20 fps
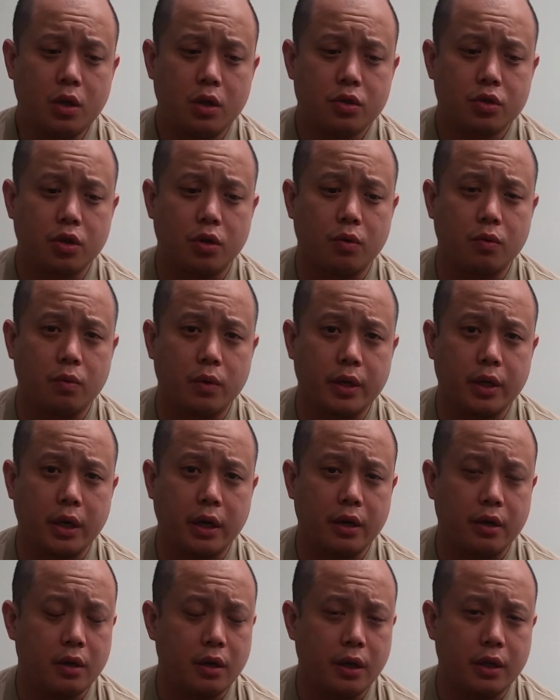So
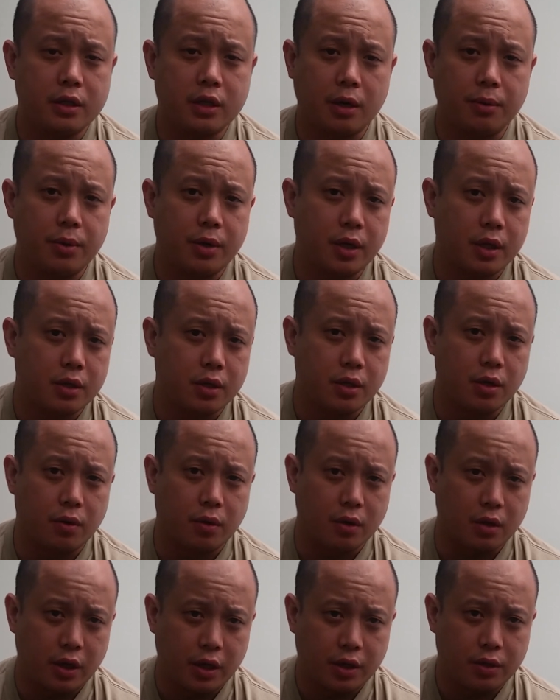anytime you get to go
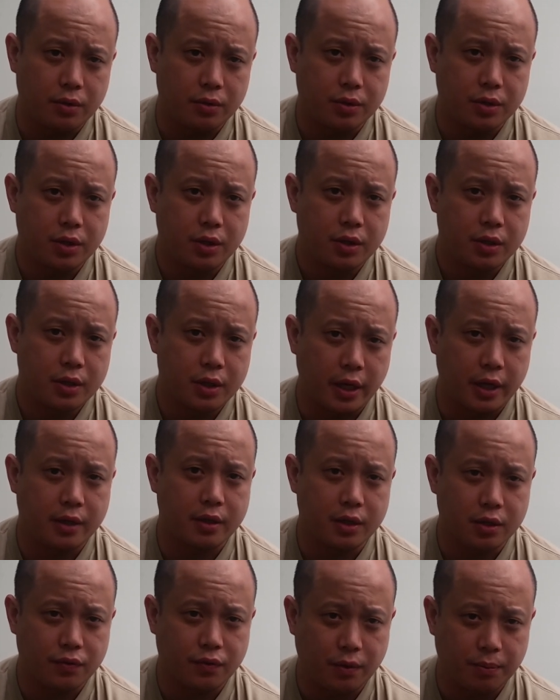to clinicals, take
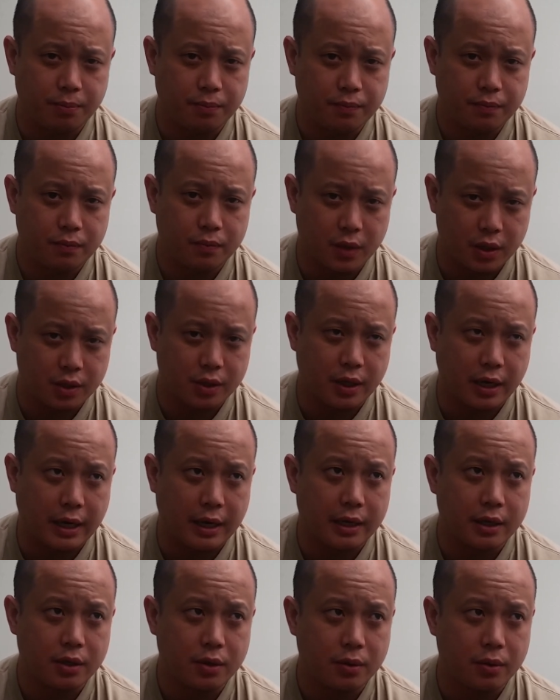this from this
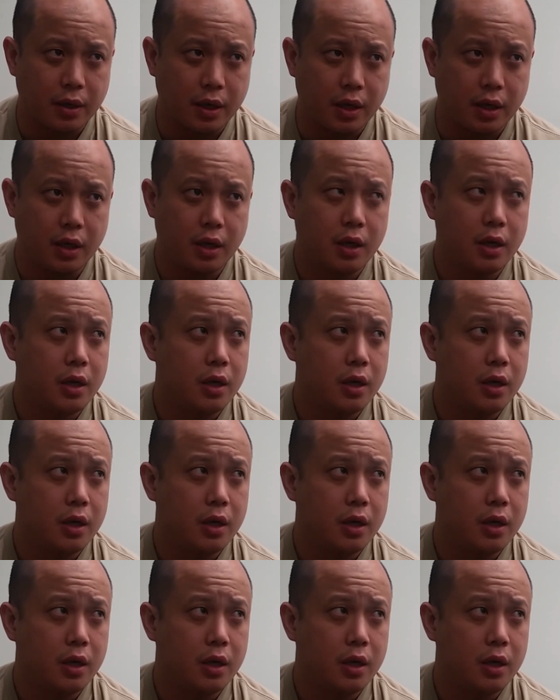guy, okay?